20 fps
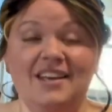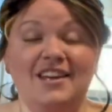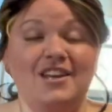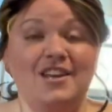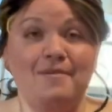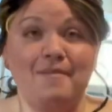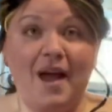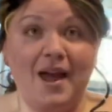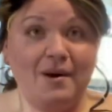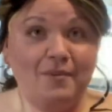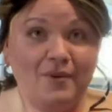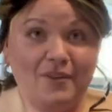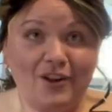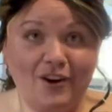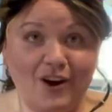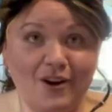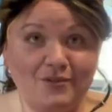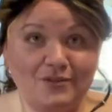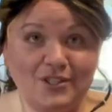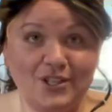You made them with your
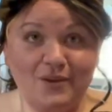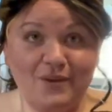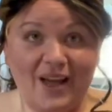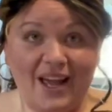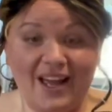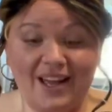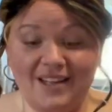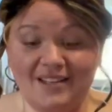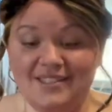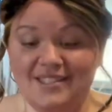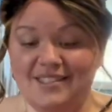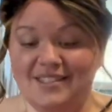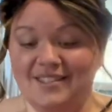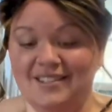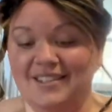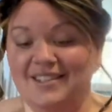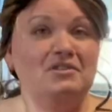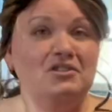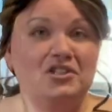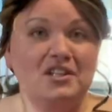own 2 hands,
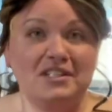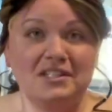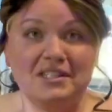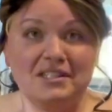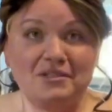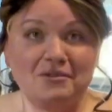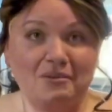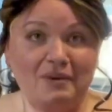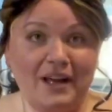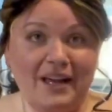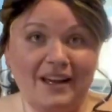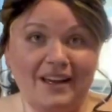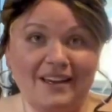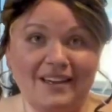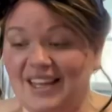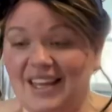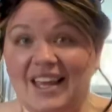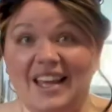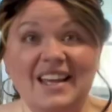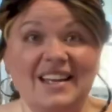just as quick,
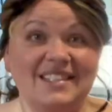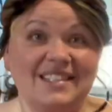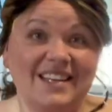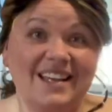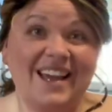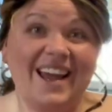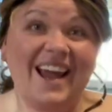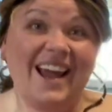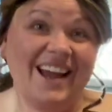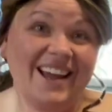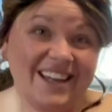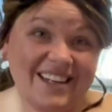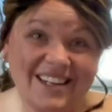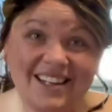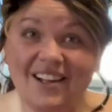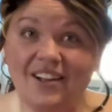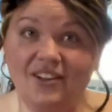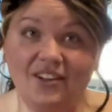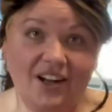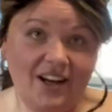easy, and
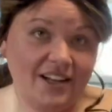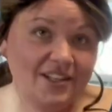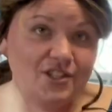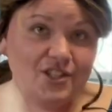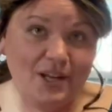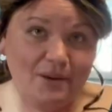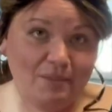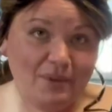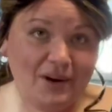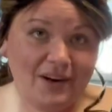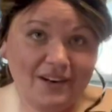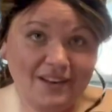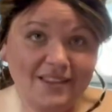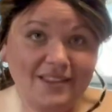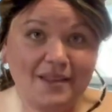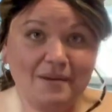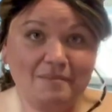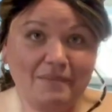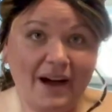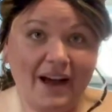a lot cheaper
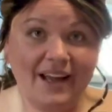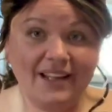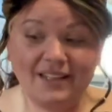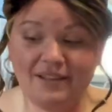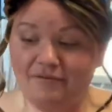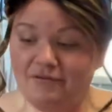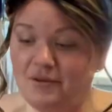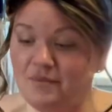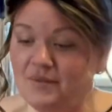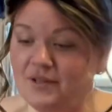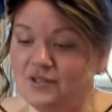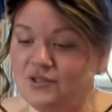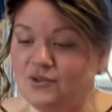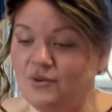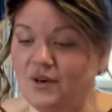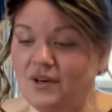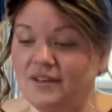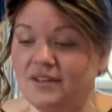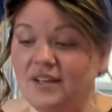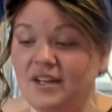than buying them from the store.